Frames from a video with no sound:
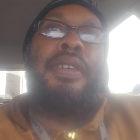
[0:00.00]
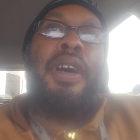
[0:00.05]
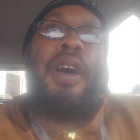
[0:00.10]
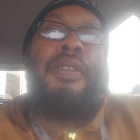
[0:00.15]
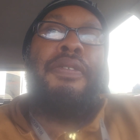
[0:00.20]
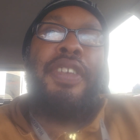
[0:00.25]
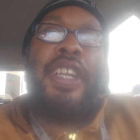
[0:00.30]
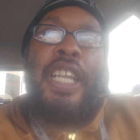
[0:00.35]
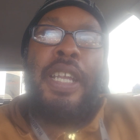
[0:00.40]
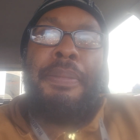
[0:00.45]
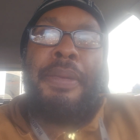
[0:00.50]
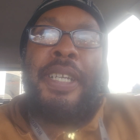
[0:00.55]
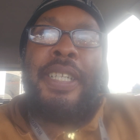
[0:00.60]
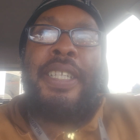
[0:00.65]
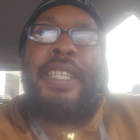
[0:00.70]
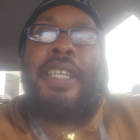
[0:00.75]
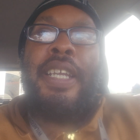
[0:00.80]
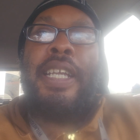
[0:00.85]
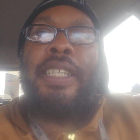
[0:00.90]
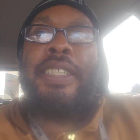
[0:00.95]
of
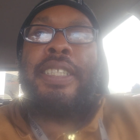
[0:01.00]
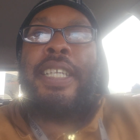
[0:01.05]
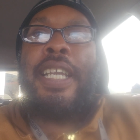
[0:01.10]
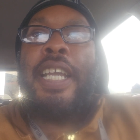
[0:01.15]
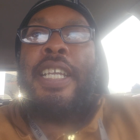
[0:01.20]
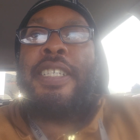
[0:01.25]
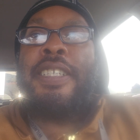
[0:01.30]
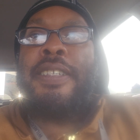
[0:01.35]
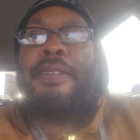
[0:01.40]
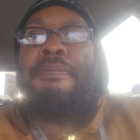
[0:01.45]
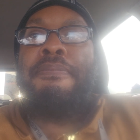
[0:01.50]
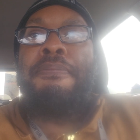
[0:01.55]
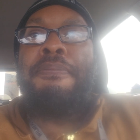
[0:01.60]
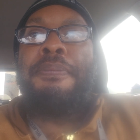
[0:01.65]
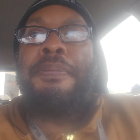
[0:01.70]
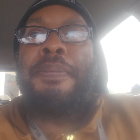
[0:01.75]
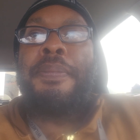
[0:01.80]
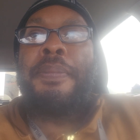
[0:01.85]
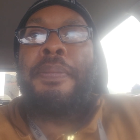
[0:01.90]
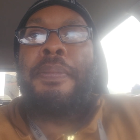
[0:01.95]
EBT education.
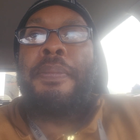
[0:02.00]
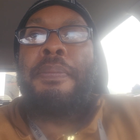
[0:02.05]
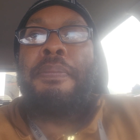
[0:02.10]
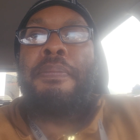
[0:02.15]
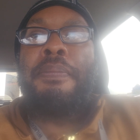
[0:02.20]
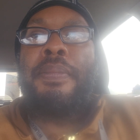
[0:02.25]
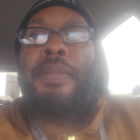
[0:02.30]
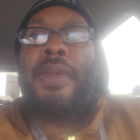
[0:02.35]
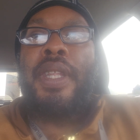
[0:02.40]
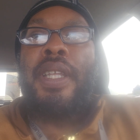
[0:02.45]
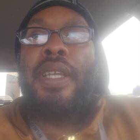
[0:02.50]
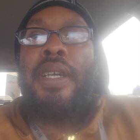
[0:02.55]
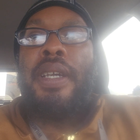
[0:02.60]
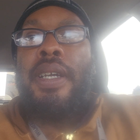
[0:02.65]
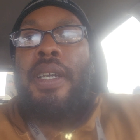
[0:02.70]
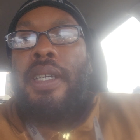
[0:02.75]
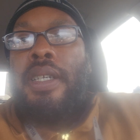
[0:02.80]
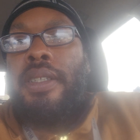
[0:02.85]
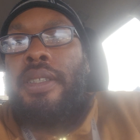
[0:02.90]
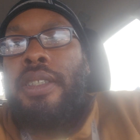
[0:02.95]

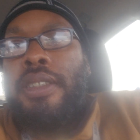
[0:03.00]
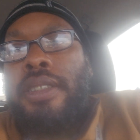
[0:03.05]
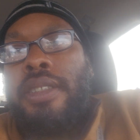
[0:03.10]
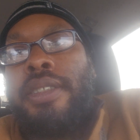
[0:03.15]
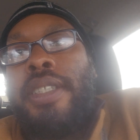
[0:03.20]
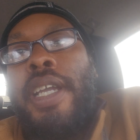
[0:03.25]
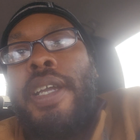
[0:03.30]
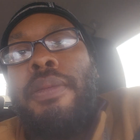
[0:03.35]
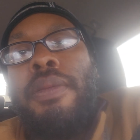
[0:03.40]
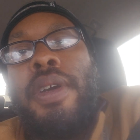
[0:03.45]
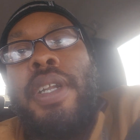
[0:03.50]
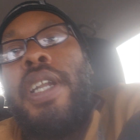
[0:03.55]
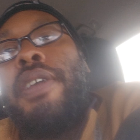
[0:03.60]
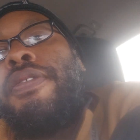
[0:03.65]
This is day one